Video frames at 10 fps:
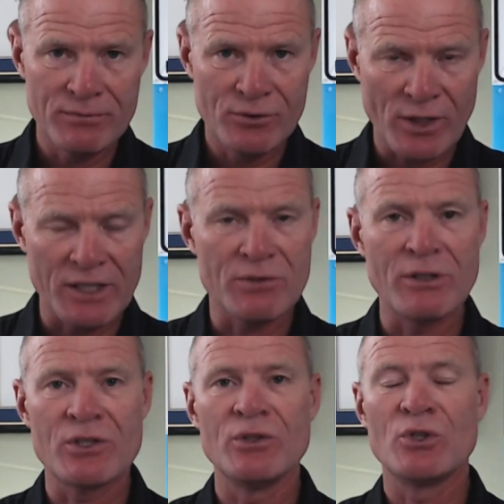
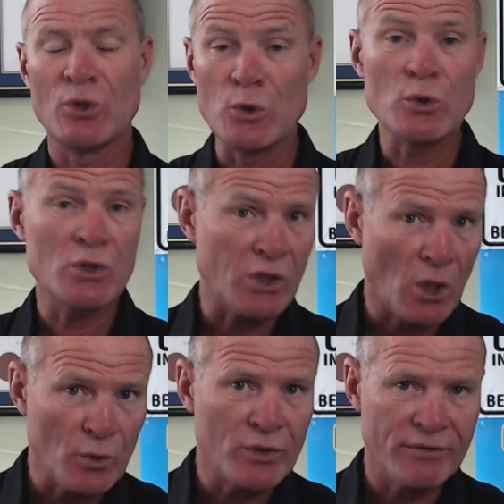transmission to
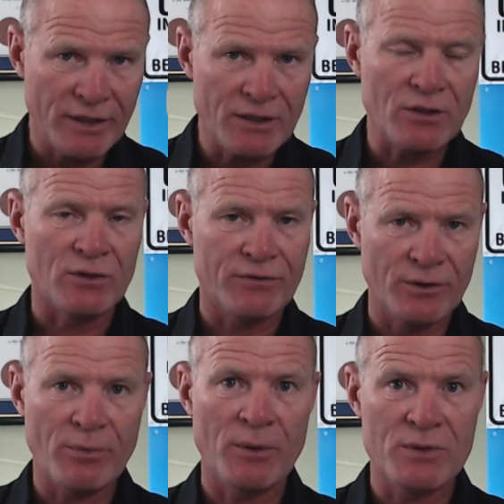slow the vehicle for
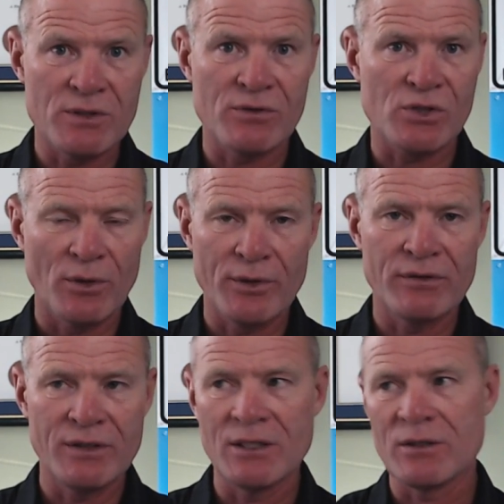the purposes of slowing
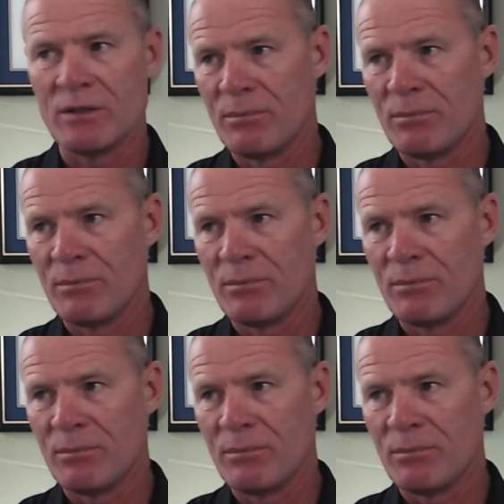the vehicle.